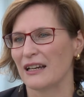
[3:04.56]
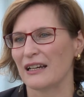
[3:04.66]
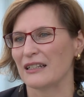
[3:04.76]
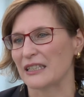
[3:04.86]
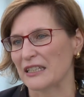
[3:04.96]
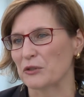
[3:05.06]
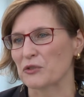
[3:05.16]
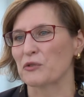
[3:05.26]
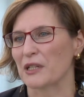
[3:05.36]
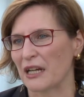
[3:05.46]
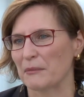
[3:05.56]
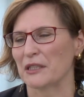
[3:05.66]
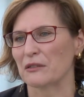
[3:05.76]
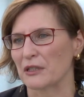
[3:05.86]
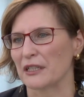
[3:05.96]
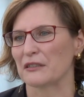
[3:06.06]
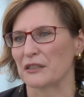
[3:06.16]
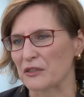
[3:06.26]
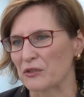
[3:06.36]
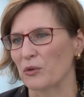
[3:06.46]
the industry coming
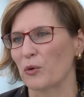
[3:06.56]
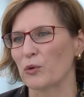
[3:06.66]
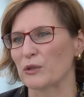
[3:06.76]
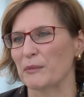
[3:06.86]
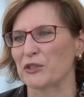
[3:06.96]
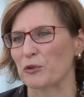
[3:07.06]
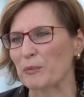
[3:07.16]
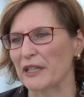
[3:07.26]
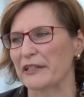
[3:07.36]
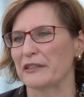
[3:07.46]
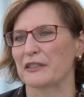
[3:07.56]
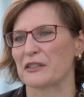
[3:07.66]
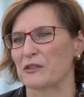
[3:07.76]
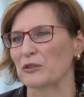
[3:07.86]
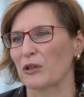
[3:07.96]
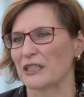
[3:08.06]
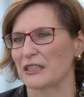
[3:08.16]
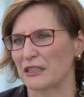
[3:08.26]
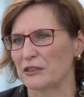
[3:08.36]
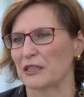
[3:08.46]
together. So all the major players, not only
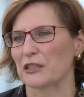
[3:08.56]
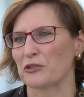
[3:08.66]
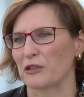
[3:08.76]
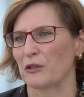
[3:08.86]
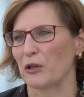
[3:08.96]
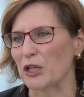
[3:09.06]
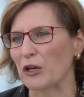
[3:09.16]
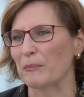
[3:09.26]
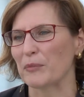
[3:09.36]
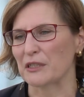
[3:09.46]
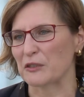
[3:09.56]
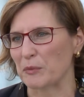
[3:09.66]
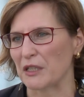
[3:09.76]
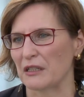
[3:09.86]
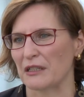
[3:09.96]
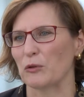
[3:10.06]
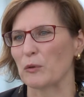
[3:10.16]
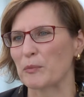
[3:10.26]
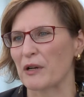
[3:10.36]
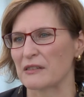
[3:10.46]
the international oil companies being
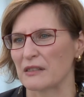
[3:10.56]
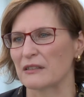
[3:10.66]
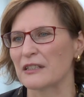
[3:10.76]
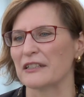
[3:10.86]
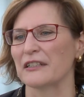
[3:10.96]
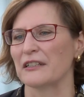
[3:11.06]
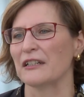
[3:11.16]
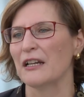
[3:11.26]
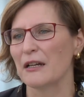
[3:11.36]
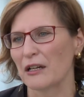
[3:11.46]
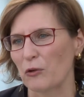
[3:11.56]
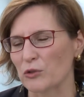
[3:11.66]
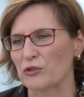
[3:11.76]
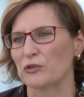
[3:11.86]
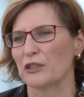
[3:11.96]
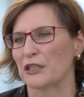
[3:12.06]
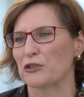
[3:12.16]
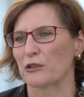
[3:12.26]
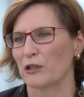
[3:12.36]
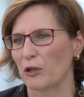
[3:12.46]
all present here, also the
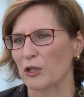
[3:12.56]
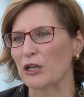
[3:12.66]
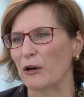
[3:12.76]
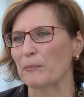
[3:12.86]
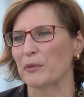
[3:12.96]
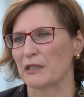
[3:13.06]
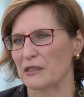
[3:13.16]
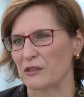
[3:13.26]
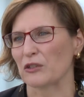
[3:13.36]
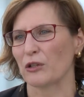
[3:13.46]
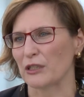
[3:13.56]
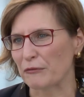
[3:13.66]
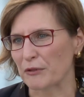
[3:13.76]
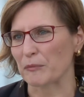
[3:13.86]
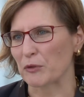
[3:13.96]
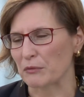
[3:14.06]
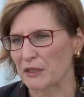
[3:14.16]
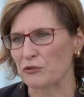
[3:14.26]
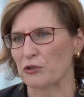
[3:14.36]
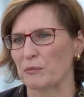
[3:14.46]
national oil companies, not only from the
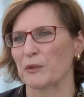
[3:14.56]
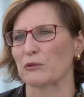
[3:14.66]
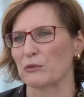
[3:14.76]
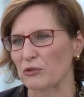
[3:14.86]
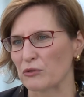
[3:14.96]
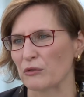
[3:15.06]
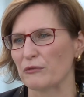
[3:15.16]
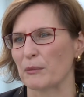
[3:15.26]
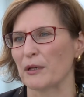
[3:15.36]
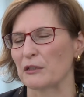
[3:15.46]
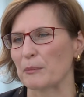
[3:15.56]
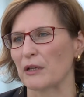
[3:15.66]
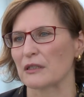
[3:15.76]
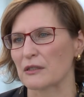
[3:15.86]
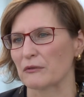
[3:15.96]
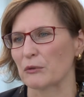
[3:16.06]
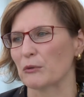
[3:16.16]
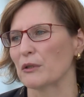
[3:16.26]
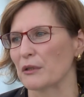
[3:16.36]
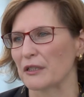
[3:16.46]
region, but also from other parts of the
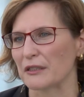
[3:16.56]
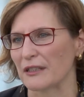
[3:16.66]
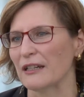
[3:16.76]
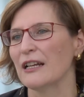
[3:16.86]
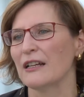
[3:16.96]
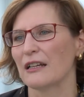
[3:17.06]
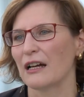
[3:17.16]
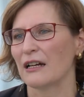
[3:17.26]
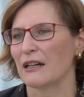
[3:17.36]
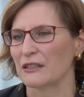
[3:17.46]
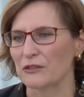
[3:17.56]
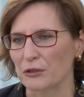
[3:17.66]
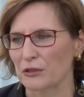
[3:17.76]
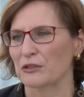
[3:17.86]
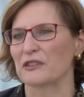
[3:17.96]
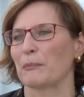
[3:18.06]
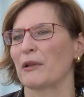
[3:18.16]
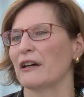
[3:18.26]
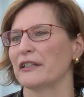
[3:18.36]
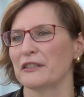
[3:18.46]
world, the
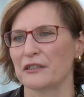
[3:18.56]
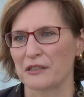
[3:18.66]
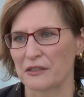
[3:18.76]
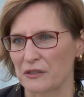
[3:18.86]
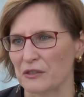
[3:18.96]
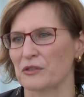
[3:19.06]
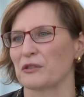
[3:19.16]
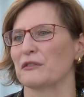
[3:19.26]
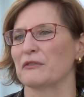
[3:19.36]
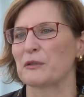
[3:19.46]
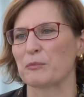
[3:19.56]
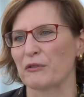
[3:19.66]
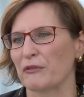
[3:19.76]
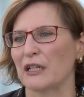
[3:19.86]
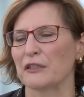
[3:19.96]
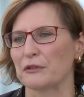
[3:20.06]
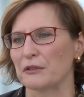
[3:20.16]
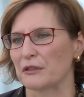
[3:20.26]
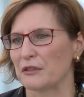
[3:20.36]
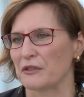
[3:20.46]
suppliers, the service
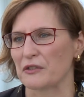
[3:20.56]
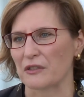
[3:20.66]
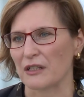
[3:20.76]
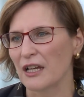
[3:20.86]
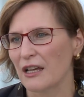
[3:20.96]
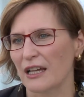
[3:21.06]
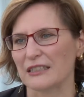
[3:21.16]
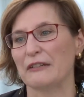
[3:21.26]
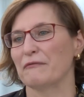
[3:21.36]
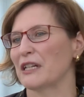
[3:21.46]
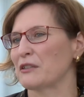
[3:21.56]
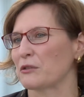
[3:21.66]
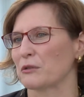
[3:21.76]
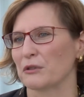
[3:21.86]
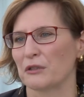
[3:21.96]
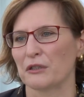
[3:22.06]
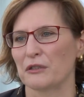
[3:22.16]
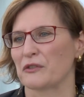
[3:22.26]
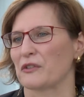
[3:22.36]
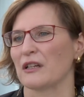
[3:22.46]
providers, the
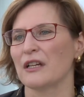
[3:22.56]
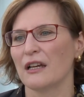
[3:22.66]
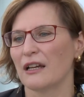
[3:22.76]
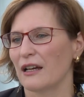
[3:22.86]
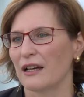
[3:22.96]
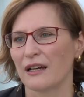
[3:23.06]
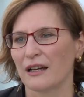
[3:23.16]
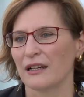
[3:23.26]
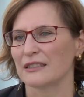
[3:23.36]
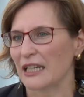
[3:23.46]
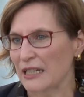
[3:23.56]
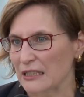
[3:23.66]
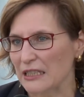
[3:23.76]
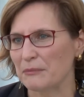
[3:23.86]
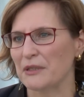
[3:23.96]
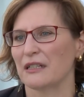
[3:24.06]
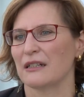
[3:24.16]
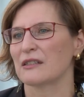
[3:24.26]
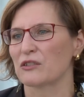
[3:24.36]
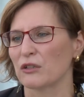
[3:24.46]
investors, the
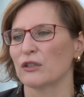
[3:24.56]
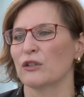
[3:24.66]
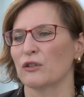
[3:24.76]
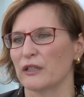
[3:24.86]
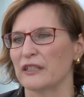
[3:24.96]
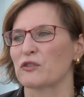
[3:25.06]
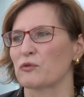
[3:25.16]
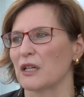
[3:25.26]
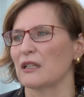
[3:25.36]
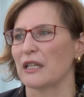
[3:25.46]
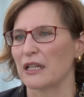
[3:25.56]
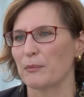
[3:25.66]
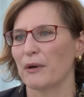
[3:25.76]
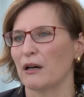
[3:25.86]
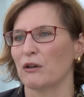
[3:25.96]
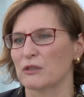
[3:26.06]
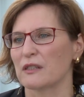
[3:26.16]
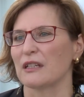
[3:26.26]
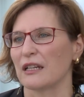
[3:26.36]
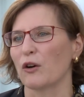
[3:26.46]
academia. So it's really about
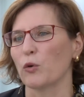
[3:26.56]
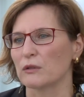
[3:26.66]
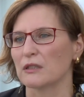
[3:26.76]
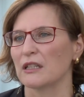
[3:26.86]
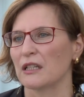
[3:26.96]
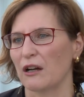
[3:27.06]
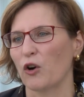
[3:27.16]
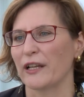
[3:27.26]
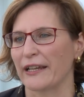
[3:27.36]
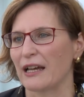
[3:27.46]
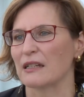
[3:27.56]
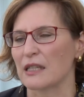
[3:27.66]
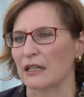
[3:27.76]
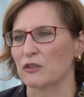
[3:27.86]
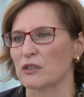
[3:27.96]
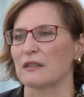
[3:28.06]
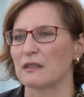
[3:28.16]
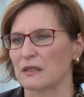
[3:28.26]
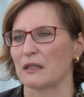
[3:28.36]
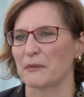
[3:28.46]
seeing all the oil and gas
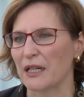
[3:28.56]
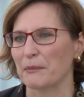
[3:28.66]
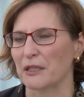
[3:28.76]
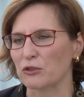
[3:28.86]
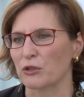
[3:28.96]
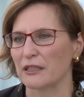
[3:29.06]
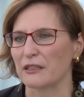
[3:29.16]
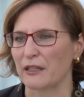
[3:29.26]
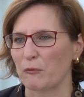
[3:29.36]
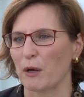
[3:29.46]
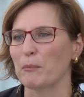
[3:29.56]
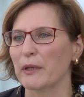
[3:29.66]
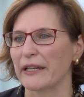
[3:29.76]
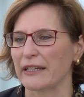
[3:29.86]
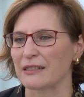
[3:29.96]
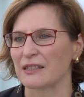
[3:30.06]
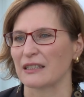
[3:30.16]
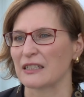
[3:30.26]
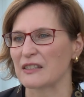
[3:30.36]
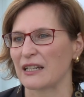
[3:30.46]
ecosystem coming together in one place
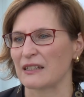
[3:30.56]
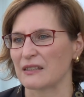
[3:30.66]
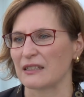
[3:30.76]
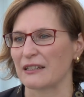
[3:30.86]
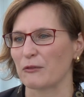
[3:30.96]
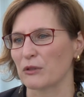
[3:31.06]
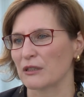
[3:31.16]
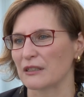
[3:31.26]
and discussing what